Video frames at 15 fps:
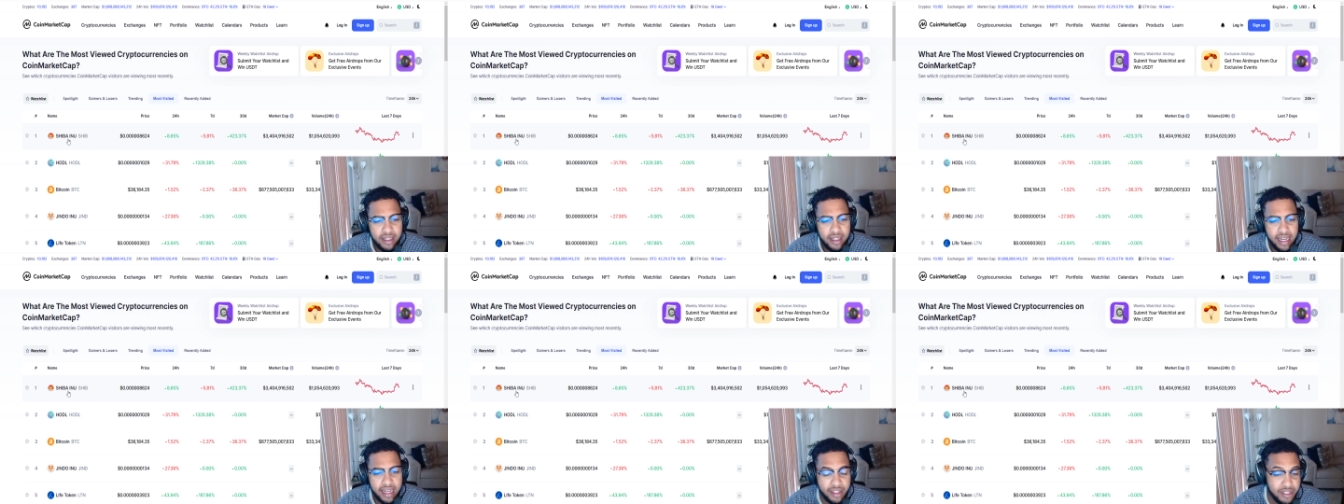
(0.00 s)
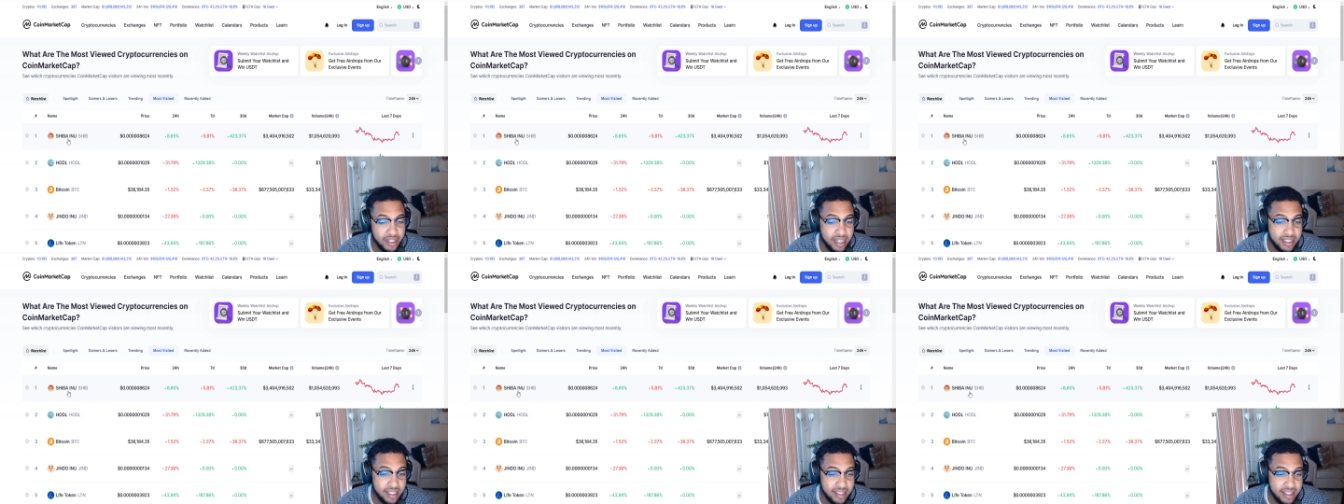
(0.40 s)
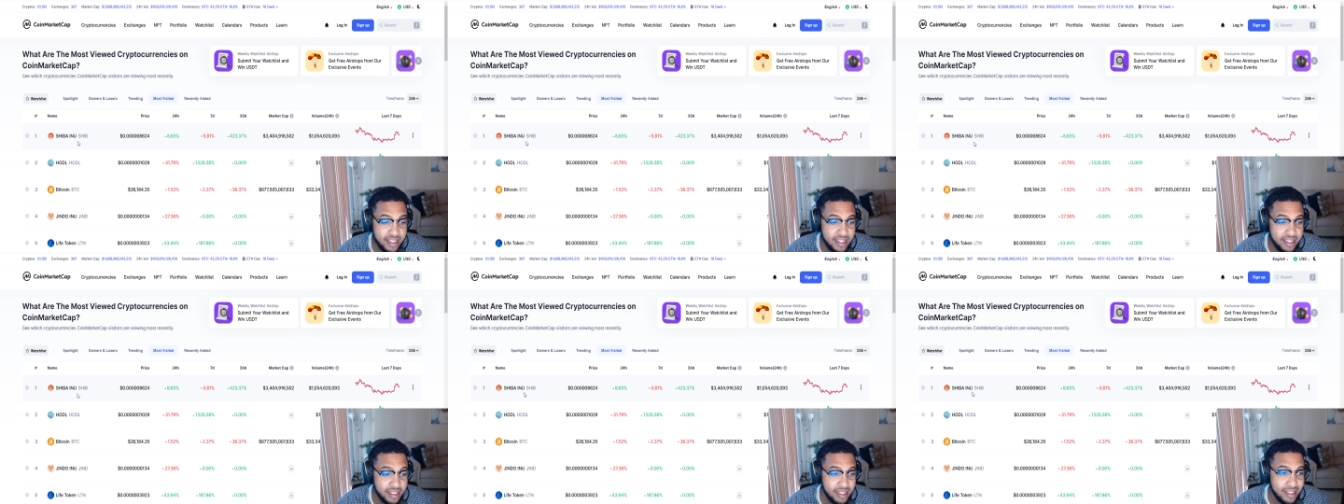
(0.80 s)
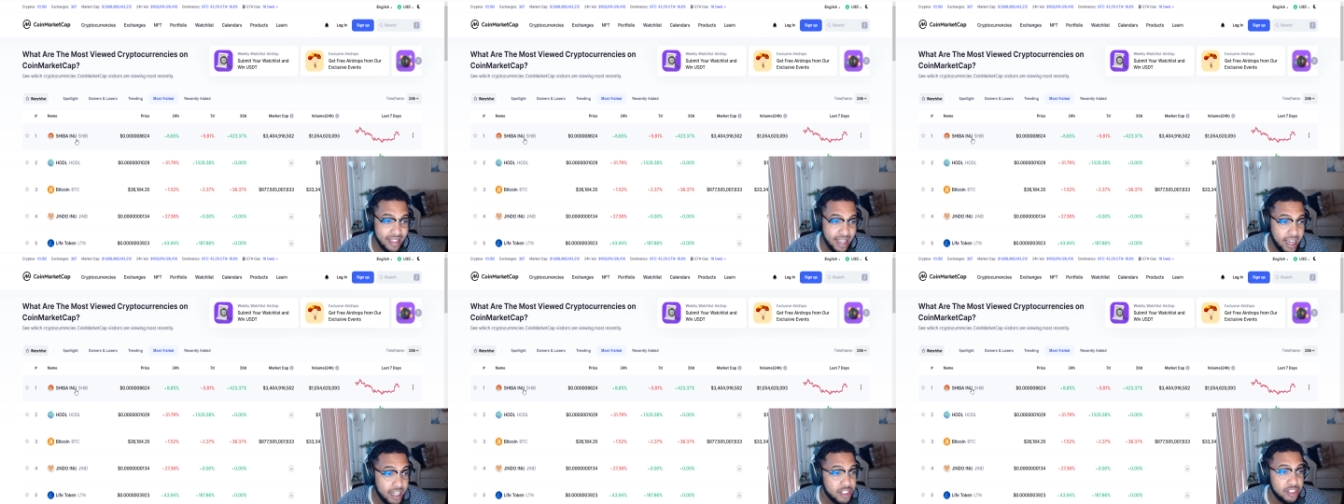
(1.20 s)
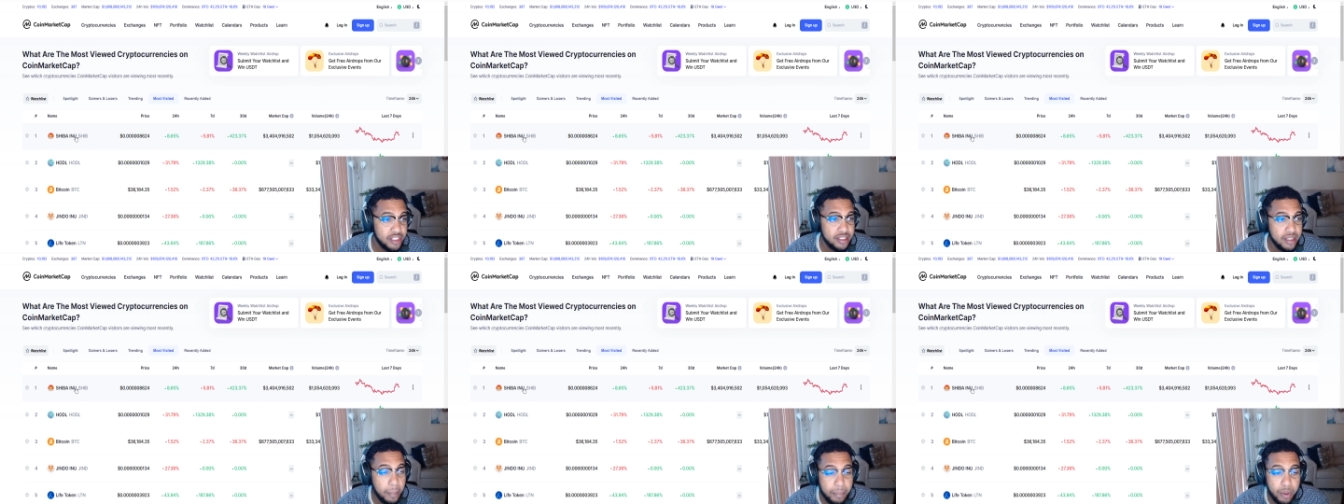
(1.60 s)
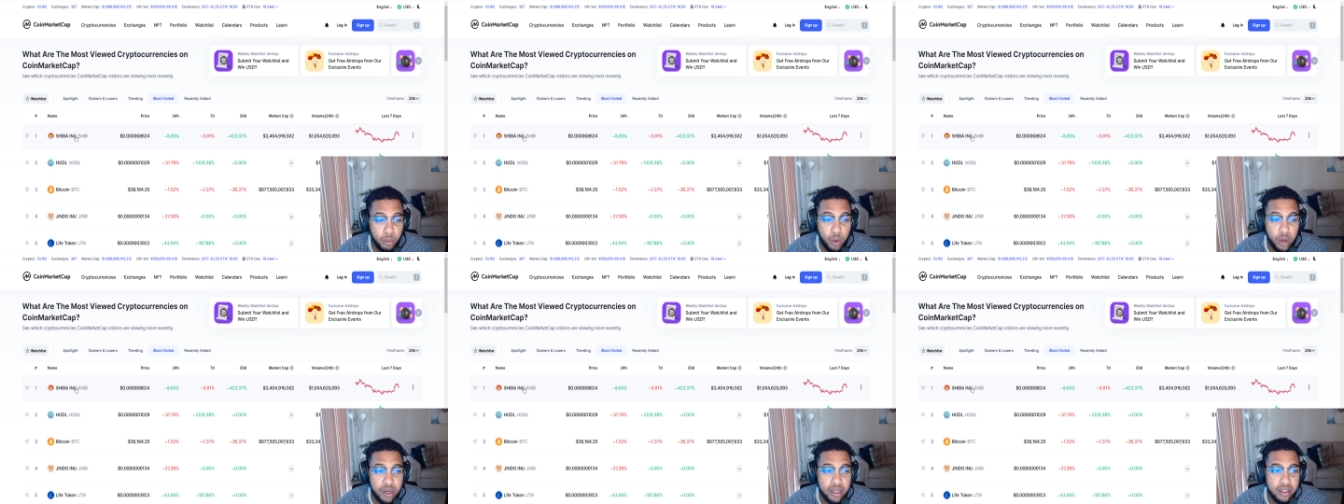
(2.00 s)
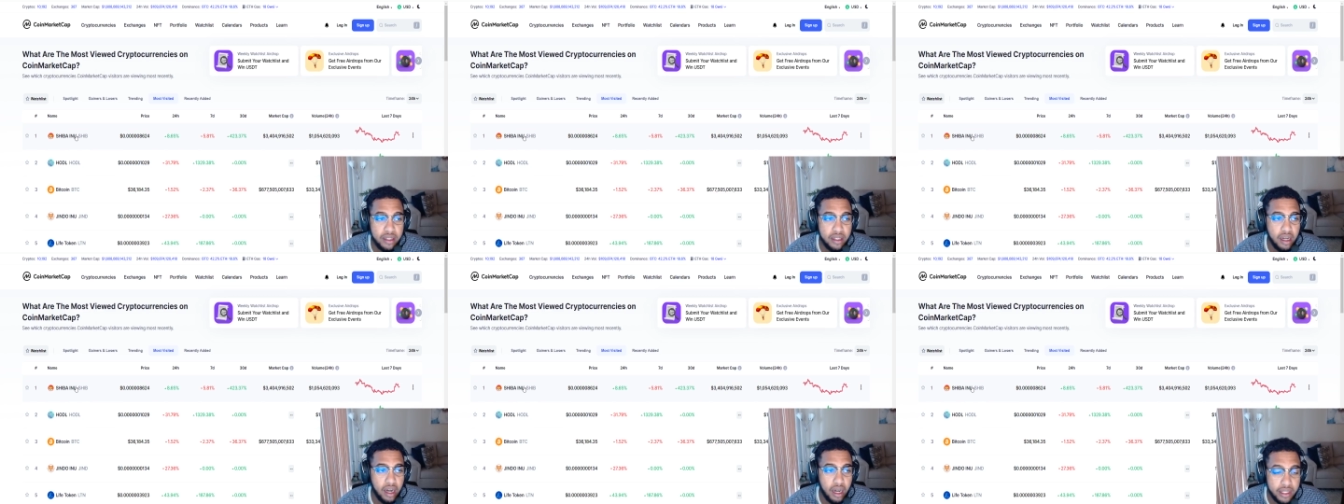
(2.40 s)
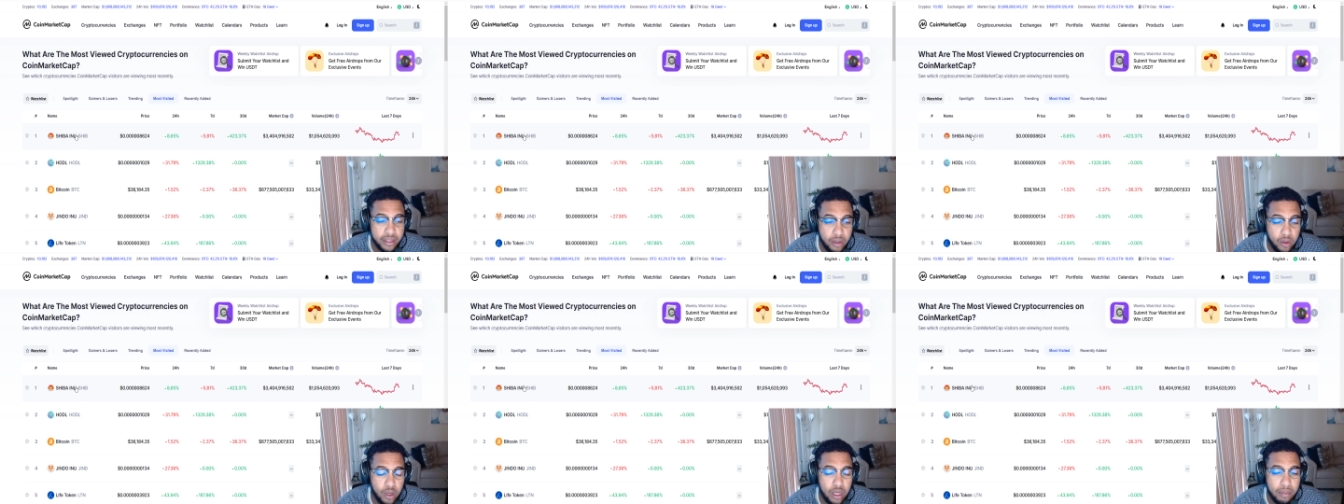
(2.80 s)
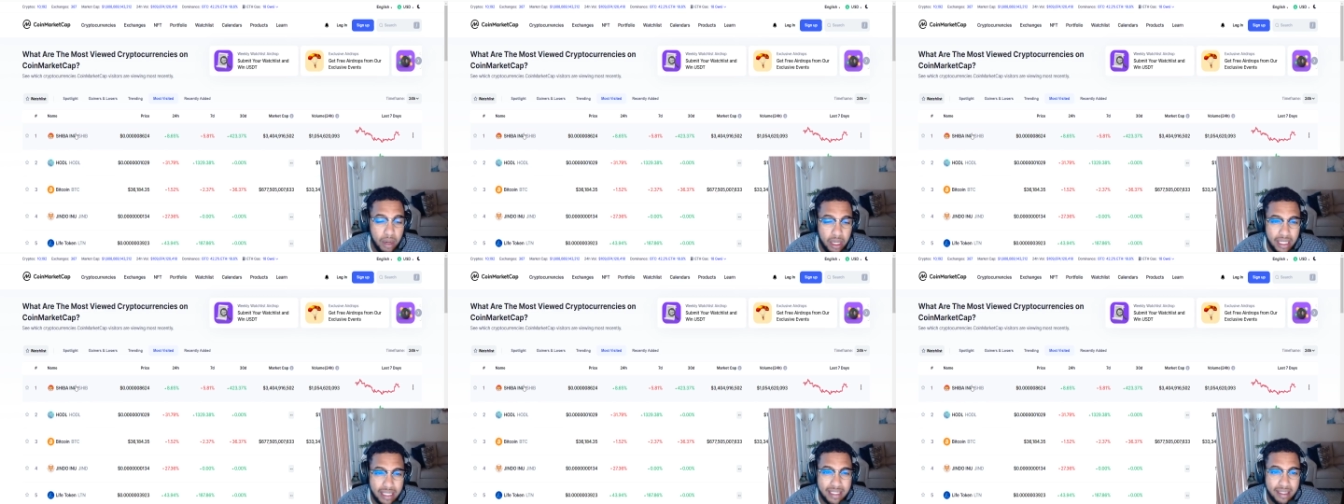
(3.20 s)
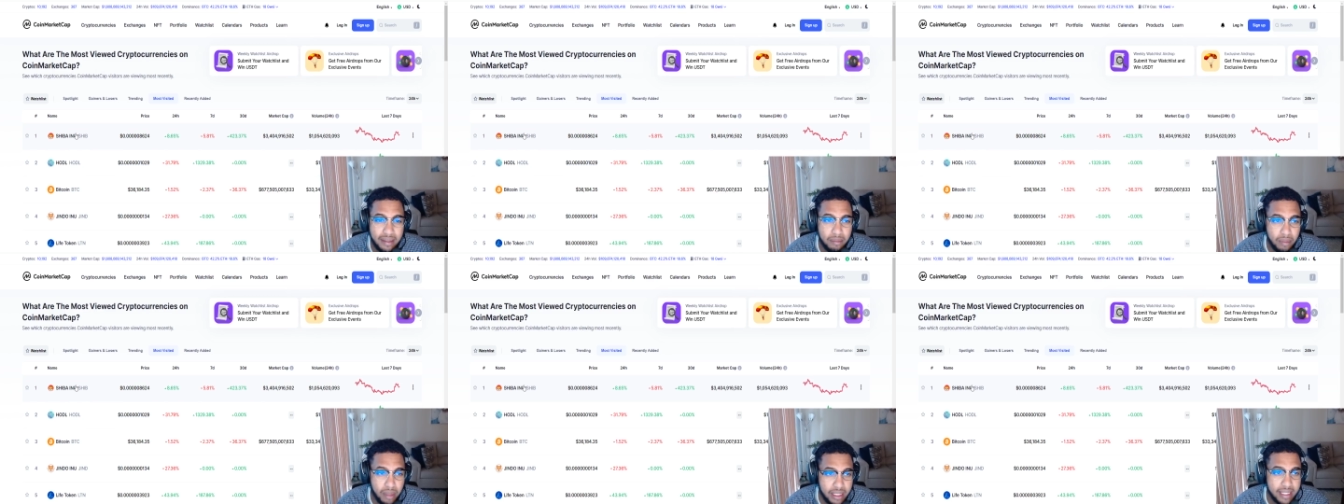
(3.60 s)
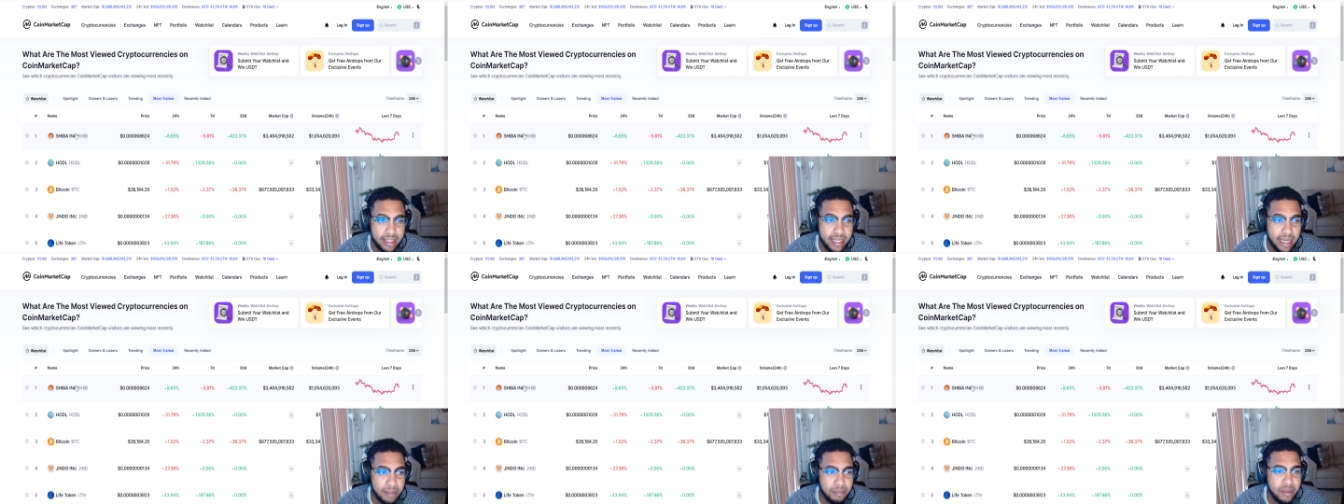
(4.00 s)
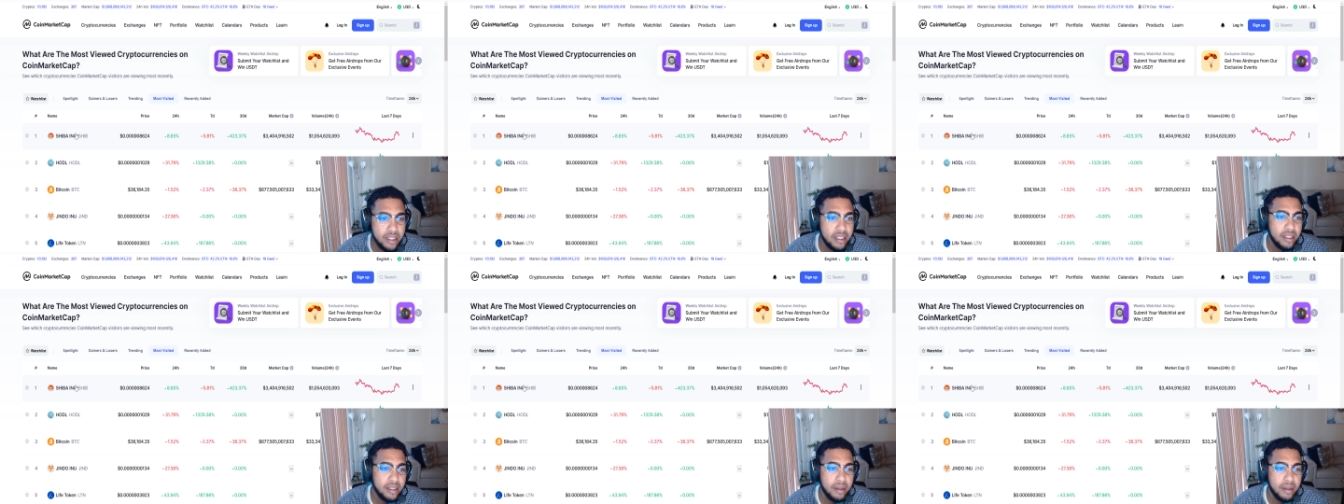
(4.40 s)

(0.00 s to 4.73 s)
and as you guys can see it is actually number one on coin markets market cap's